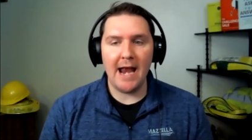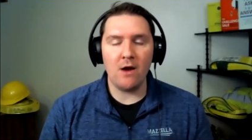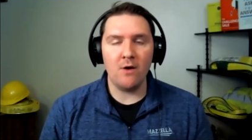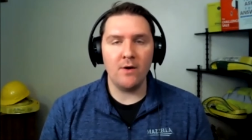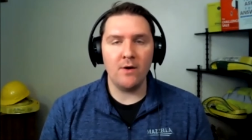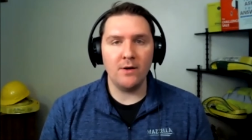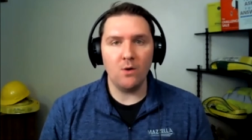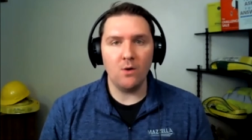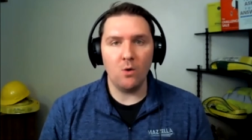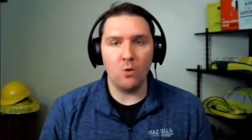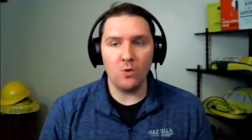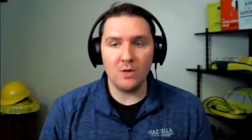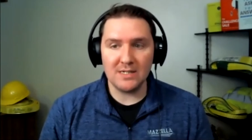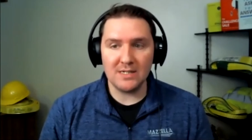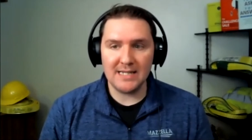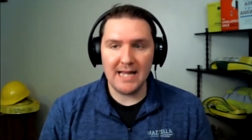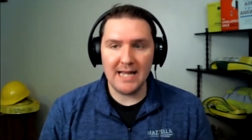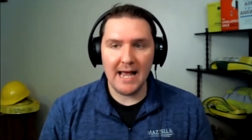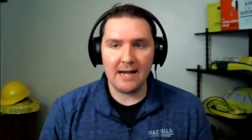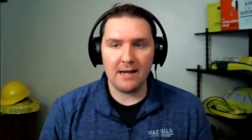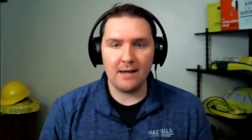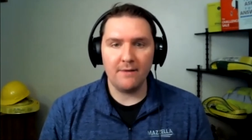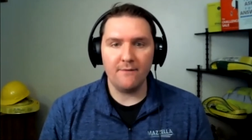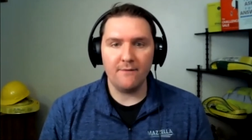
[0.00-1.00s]
Aaron
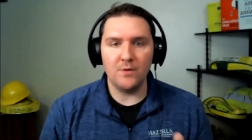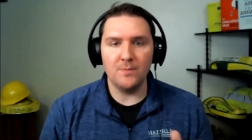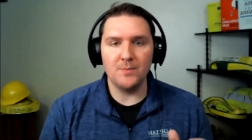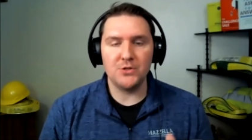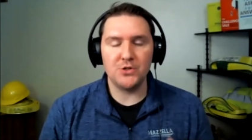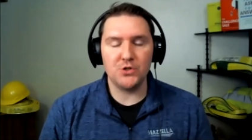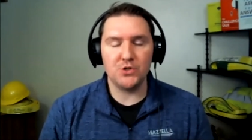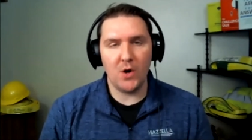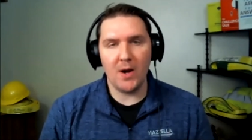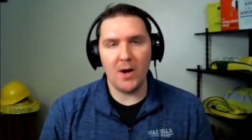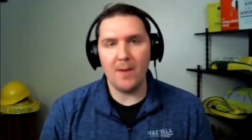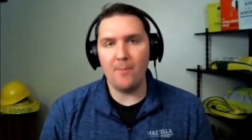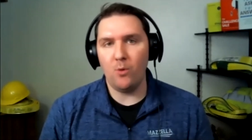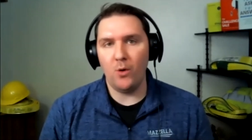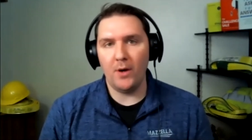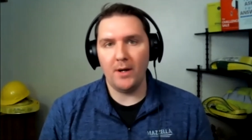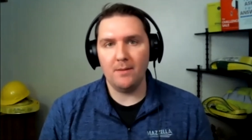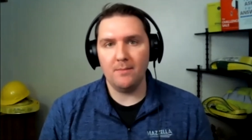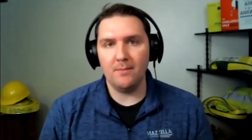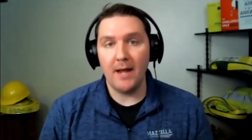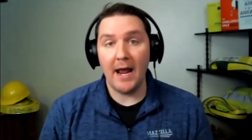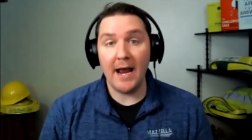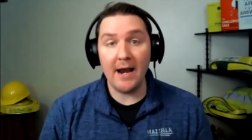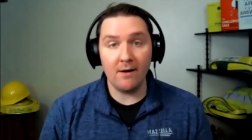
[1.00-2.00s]
Orsak from Straightpoint.
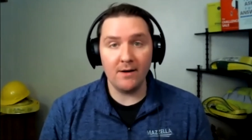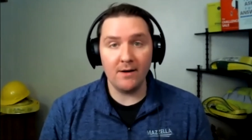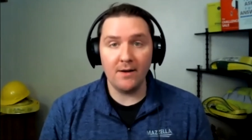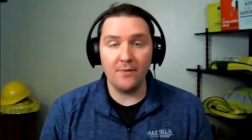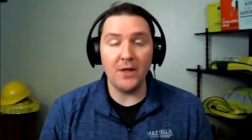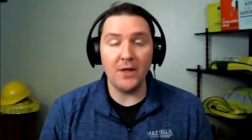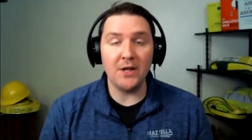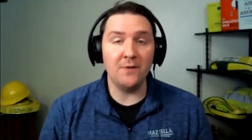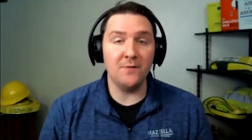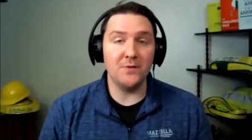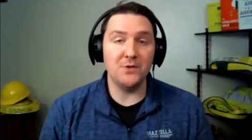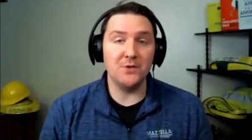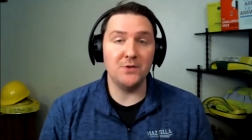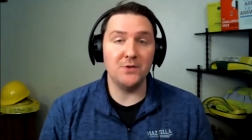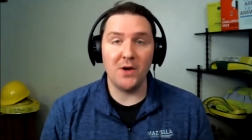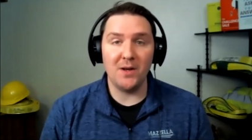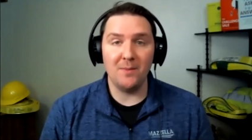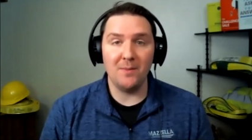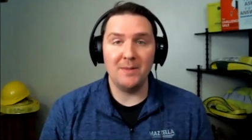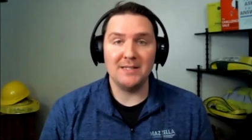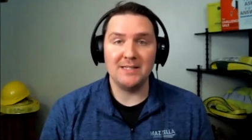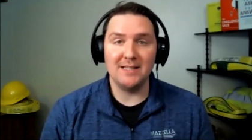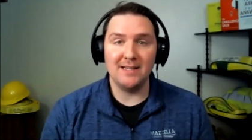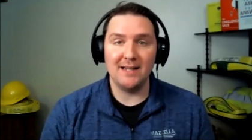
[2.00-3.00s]
Aaron, thank you for
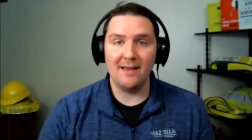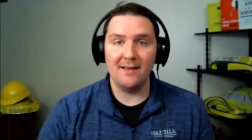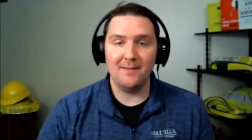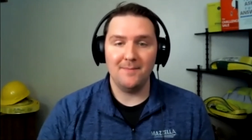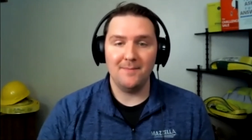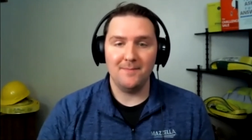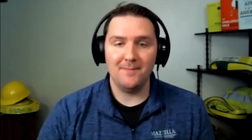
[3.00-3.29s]
joining me today.